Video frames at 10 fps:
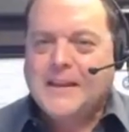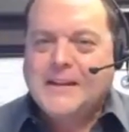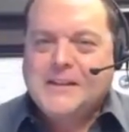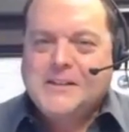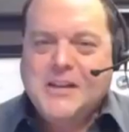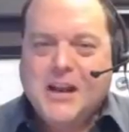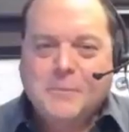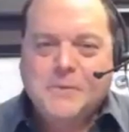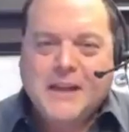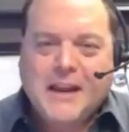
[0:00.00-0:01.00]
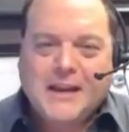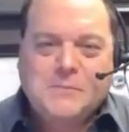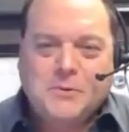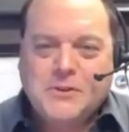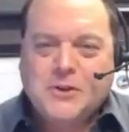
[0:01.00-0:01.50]
She helps
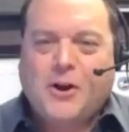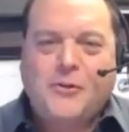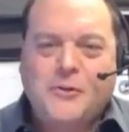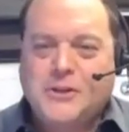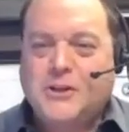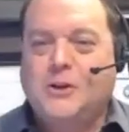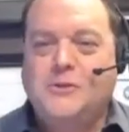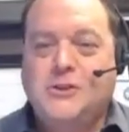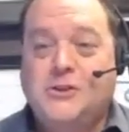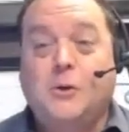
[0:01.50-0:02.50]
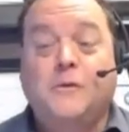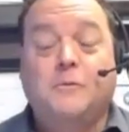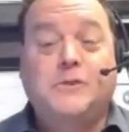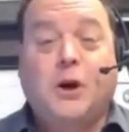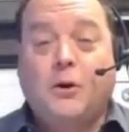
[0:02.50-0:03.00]
experts, authors, and coaches go
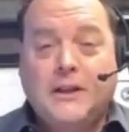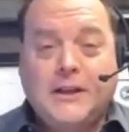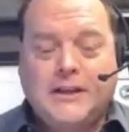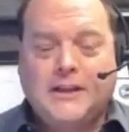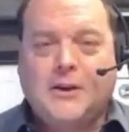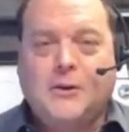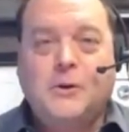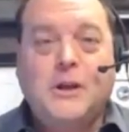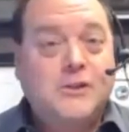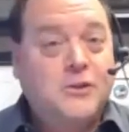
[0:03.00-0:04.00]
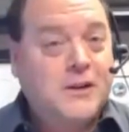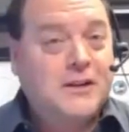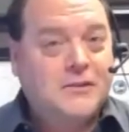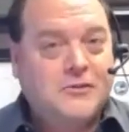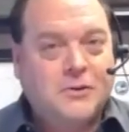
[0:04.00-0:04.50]
from totally unknown to
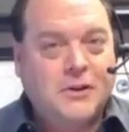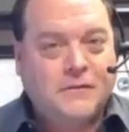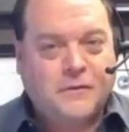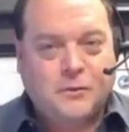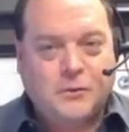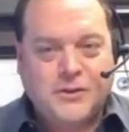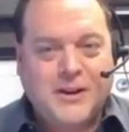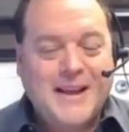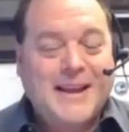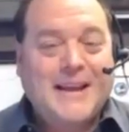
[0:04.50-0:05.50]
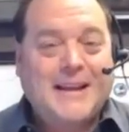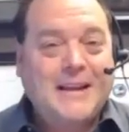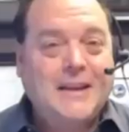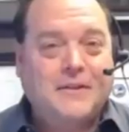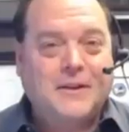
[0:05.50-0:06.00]
industry influencer and
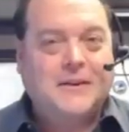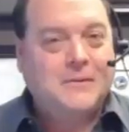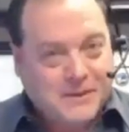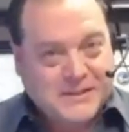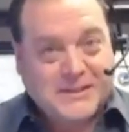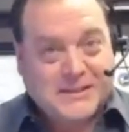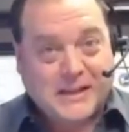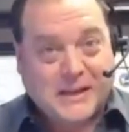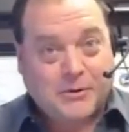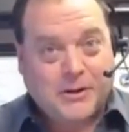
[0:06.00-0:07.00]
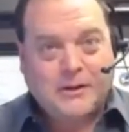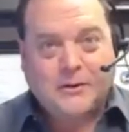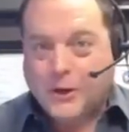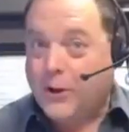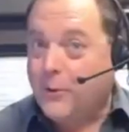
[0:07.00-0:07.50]
even business celebrity.
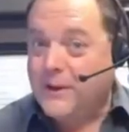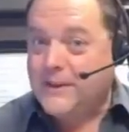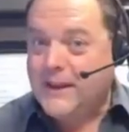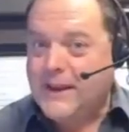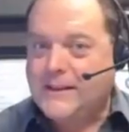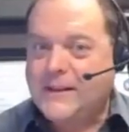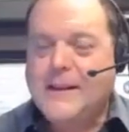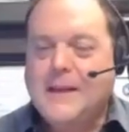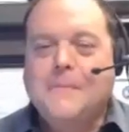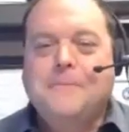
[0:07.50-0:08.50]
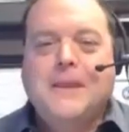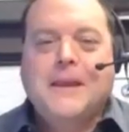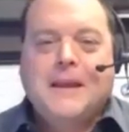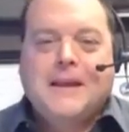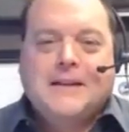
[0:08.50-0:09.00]
We all want that.
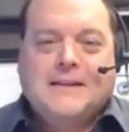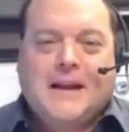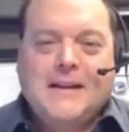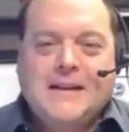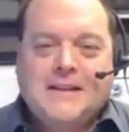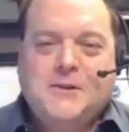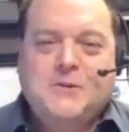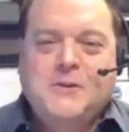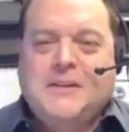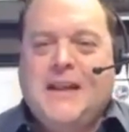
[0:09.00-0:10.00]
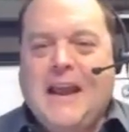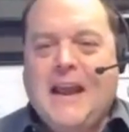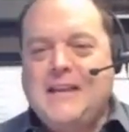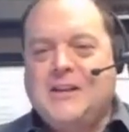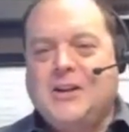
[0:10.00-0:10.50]
Tanya has students in
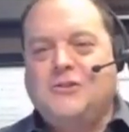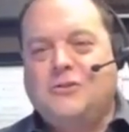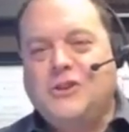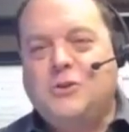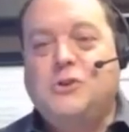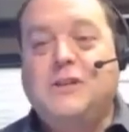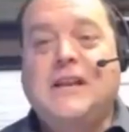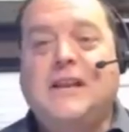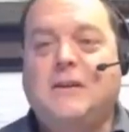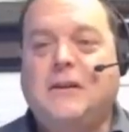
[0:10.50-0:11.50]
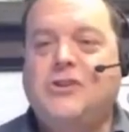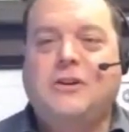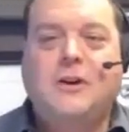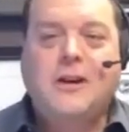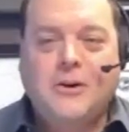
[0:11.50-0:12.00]
eight countries who together have
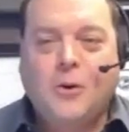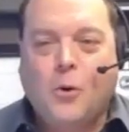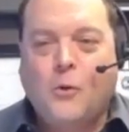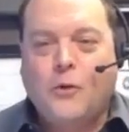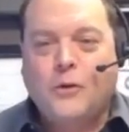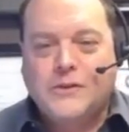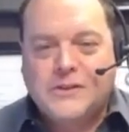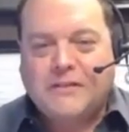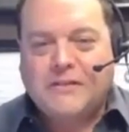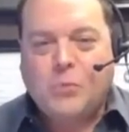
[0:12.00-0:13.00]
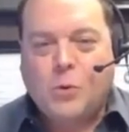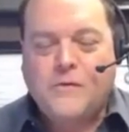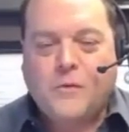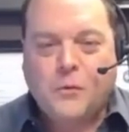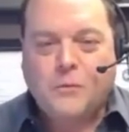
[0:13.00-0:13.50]
generated over
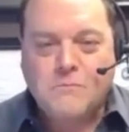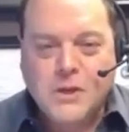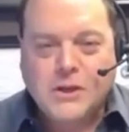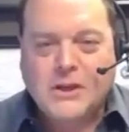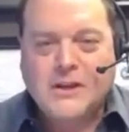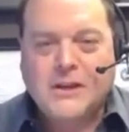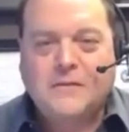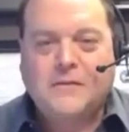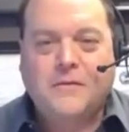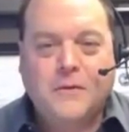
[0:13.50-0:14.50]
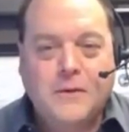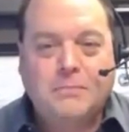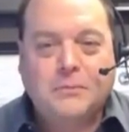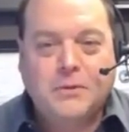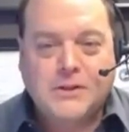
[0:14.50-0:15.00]
7.4 million in free
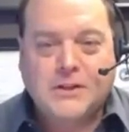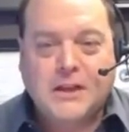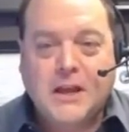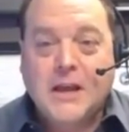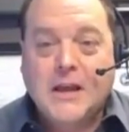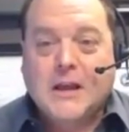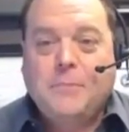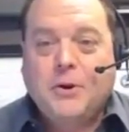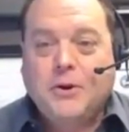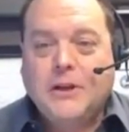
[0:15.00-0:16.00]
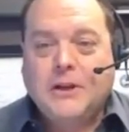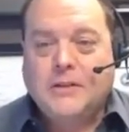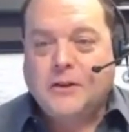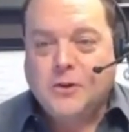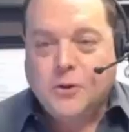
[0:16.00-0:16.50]
publicity, appearing
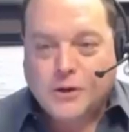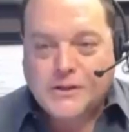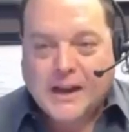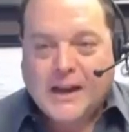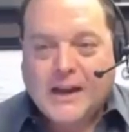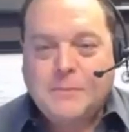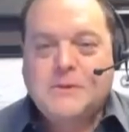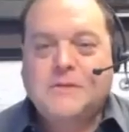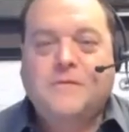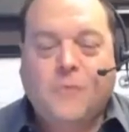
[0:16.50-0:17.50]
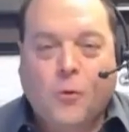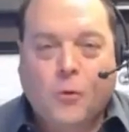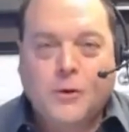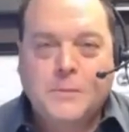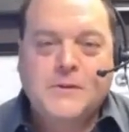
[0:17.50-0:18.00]
in the New York Times,
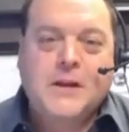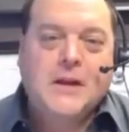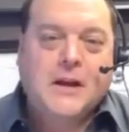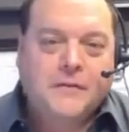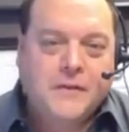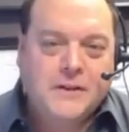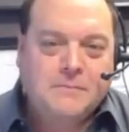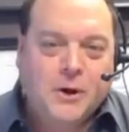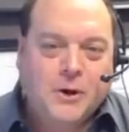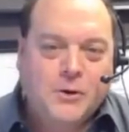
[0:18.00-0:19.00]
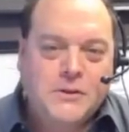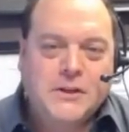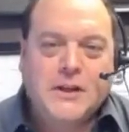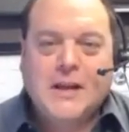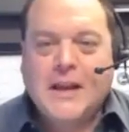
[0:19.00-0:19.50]
Forbes, Huffington
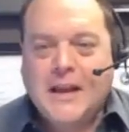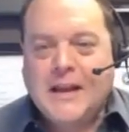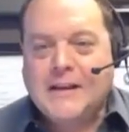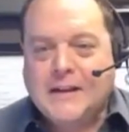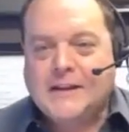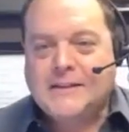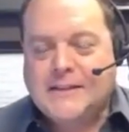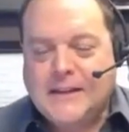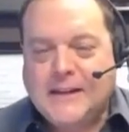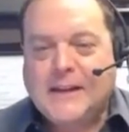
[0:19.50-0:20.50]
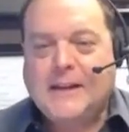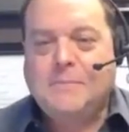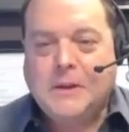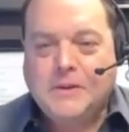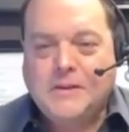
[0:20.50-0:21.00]
Post, and on CNN,
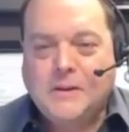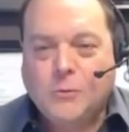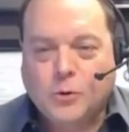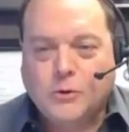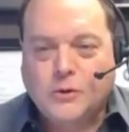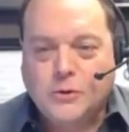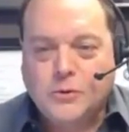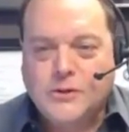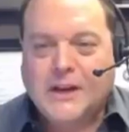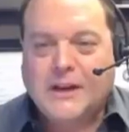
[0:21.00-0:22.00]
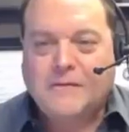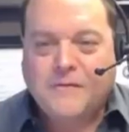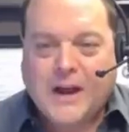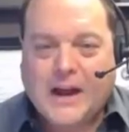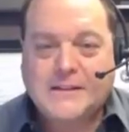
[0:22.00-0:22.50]
BBC World News, and
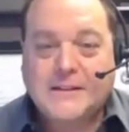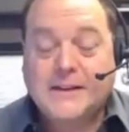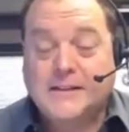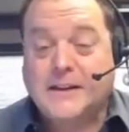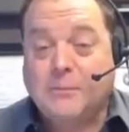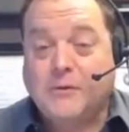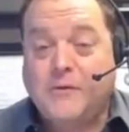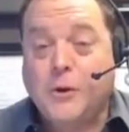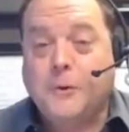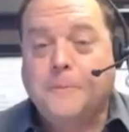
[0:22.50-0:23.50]
Fox, to name a few.